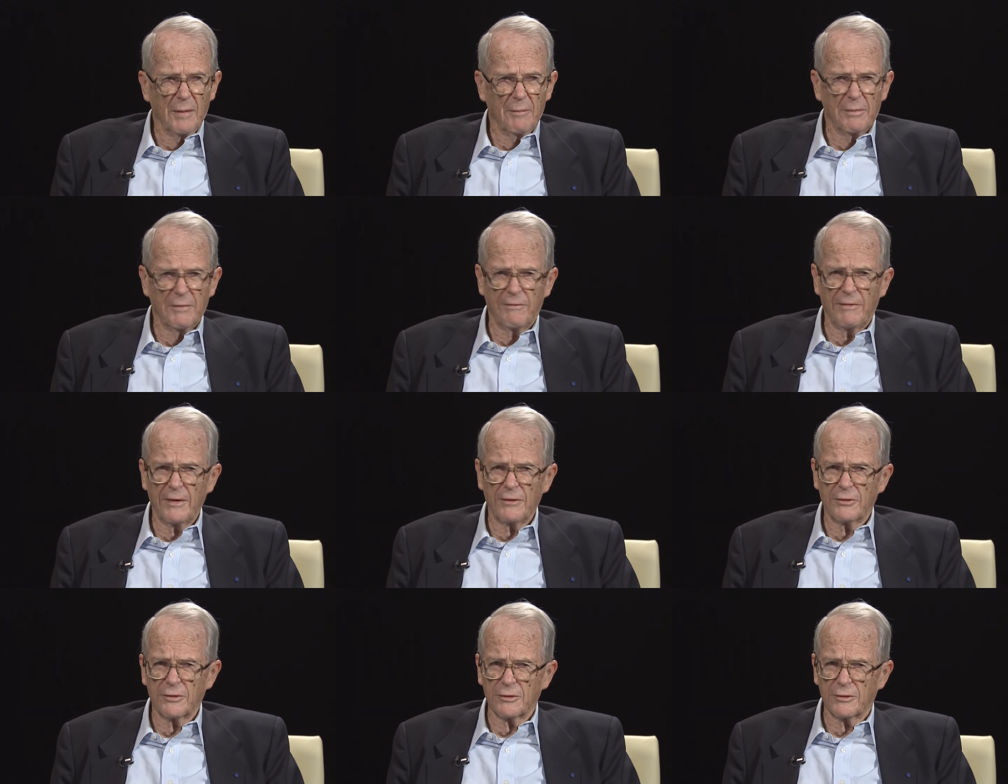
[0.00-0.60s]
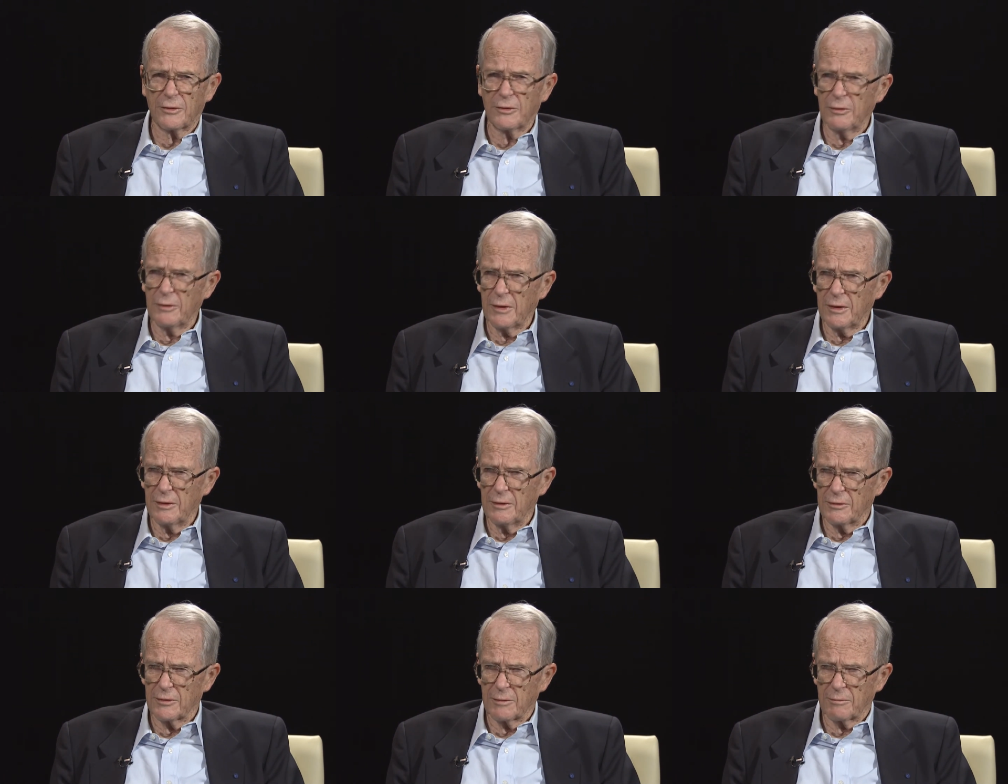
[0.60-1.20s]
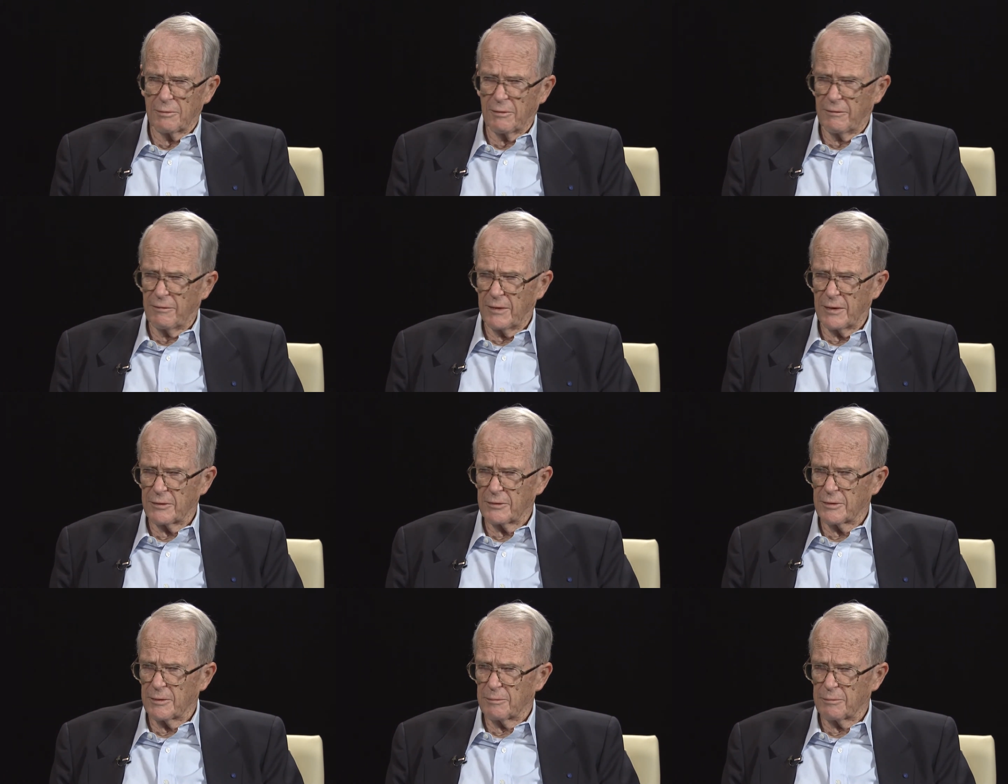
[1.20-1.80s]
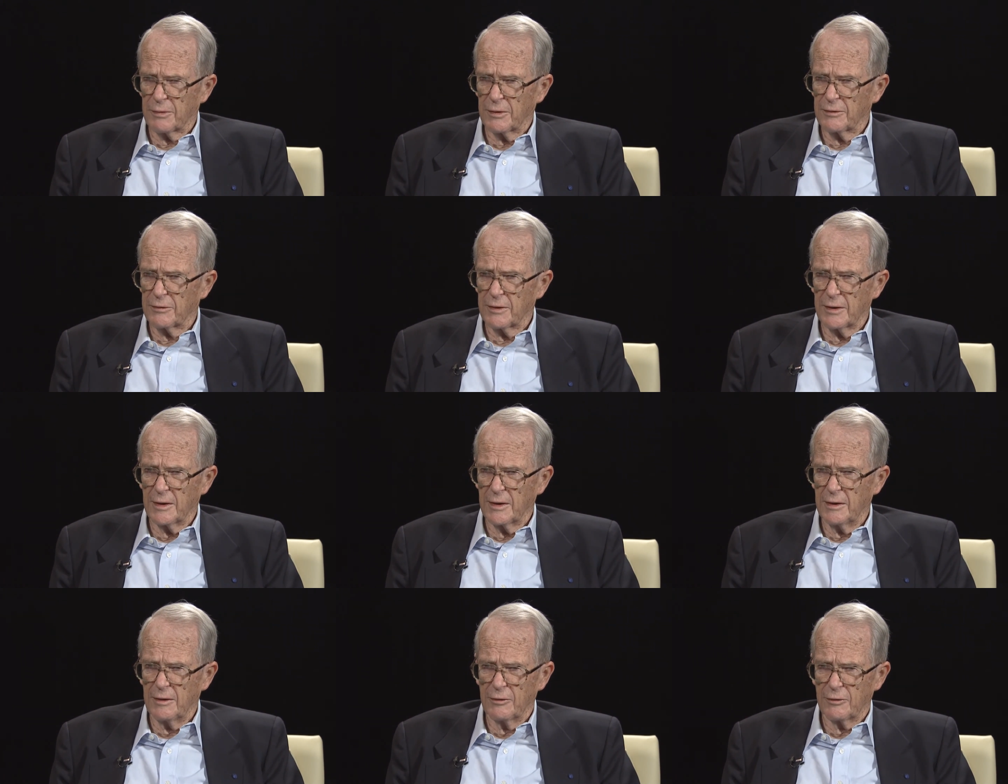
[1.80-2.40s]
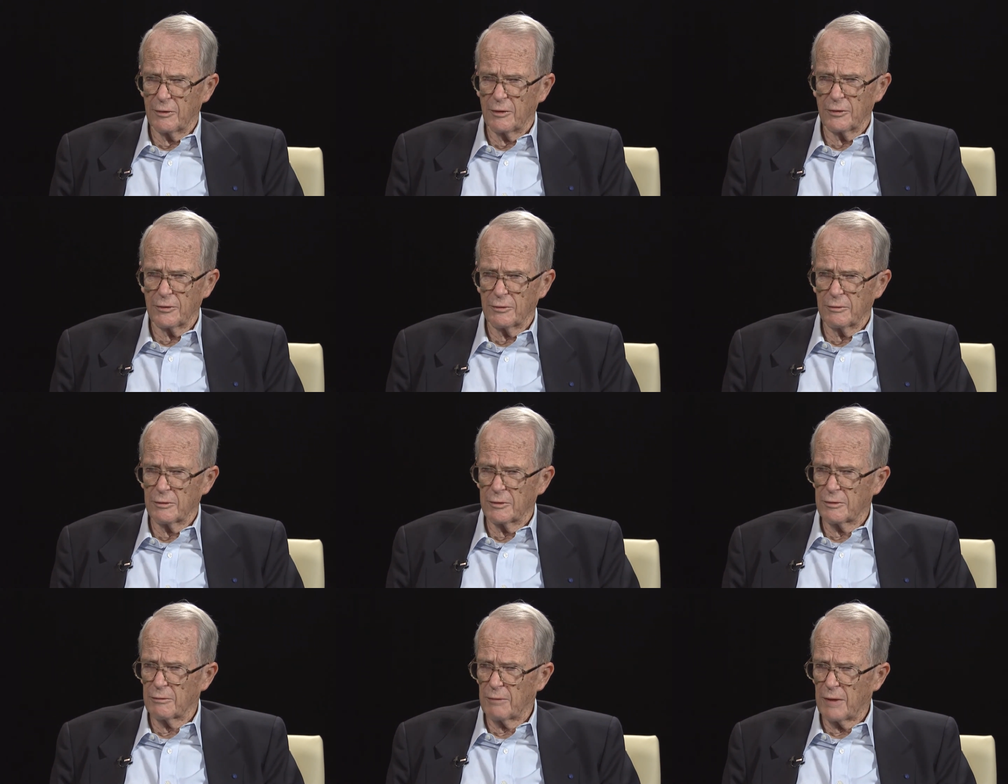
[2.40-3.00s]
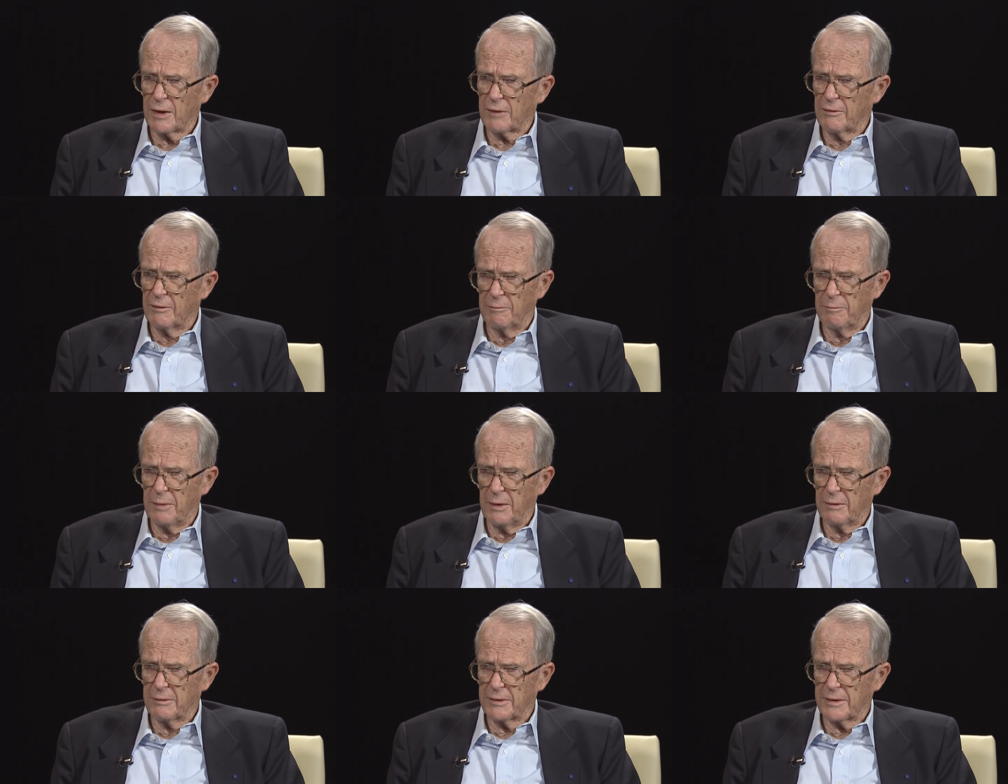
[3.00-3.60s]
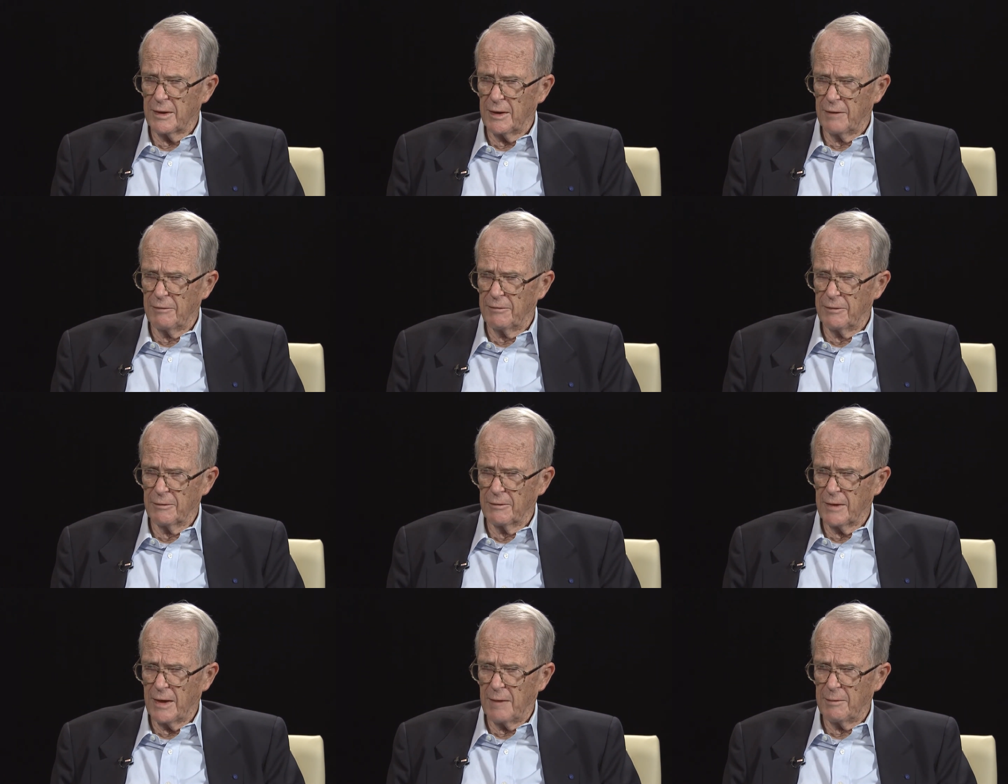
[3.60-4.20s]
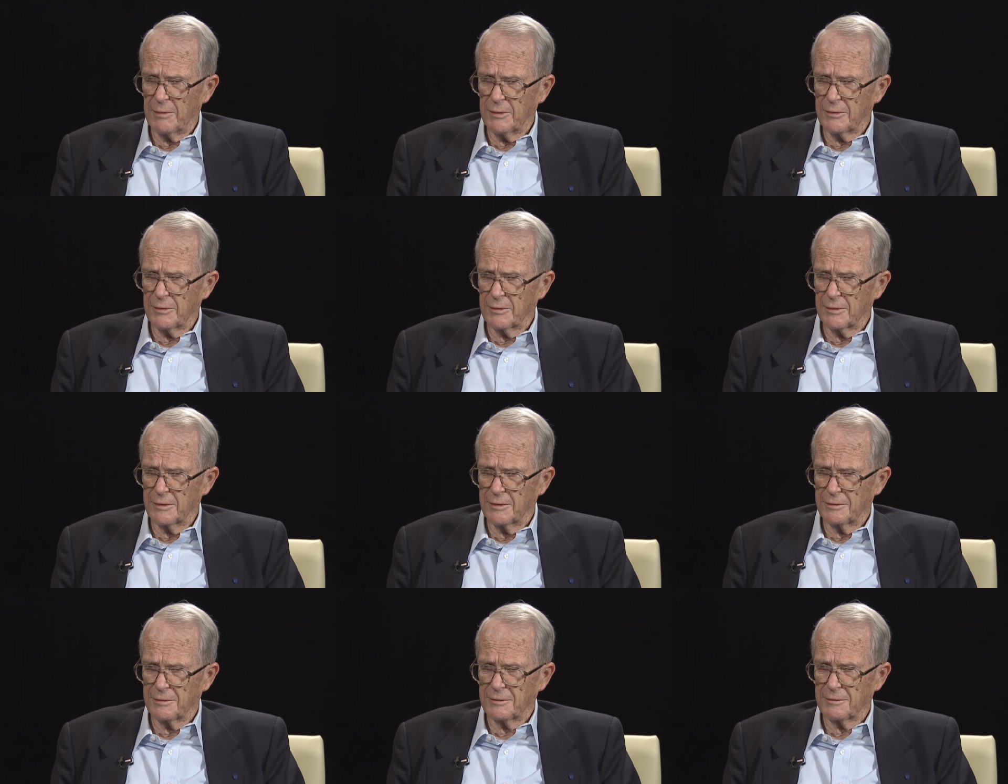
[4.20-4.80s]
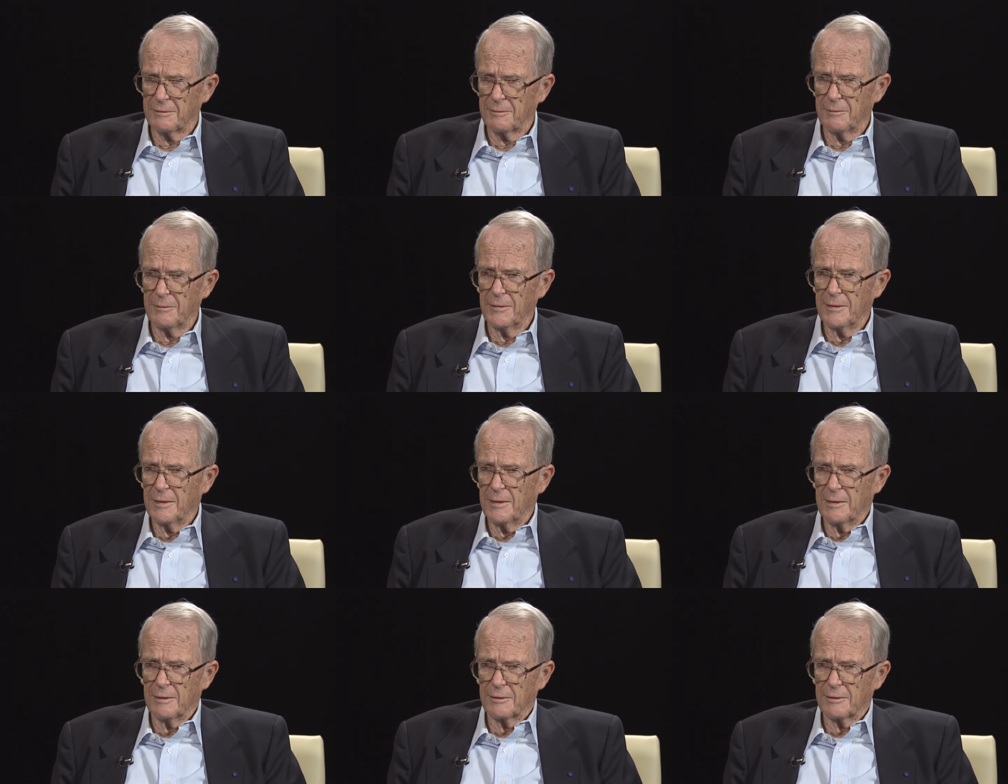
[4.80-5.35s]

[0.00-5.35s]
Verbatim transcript: Professor Tukey is a professor at Princeton, and he's also a director of Bell Telephone Laboratories. Yes.